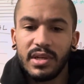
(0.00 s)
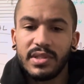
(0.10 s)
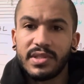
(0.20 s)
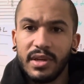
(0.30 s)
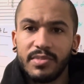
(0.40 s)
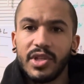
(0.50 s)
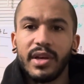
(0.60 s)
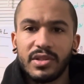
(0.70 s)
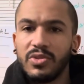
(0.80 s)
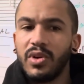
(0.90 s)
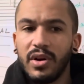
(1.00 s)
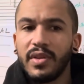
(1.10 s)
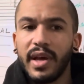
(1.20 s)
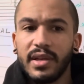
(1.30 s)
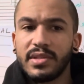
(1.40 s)
subject to all
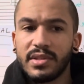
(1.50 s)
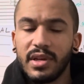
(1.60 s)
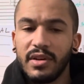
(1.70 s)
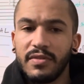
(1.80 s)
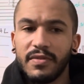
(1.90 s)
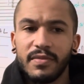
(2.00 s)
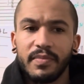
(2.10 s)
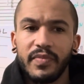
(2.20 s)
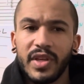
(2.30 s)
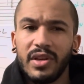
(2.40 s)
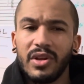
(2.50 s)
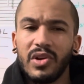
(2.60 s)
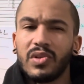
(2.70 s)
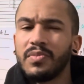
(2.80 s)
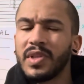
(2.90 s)
that stuff, you
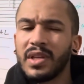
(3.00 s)
know?